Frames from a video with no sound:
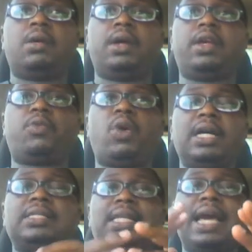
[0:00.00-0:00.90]
If
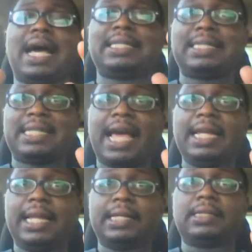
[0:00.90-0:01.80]
once they are
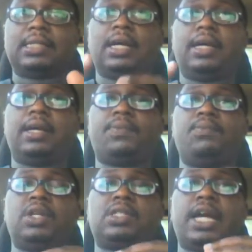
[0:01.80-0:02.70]
silent, it
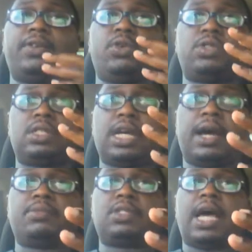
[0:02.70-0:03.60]
means that those
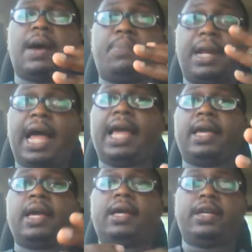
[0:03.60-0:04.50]
terms
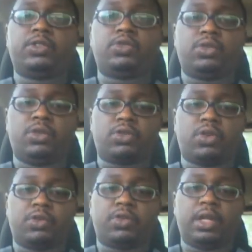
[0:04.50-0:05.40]
apply into
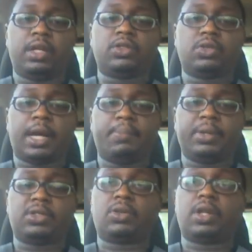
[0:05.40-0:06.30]
that
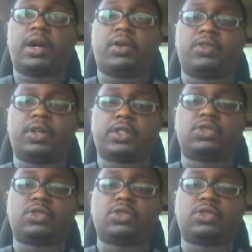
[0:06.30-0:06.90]
particular contract.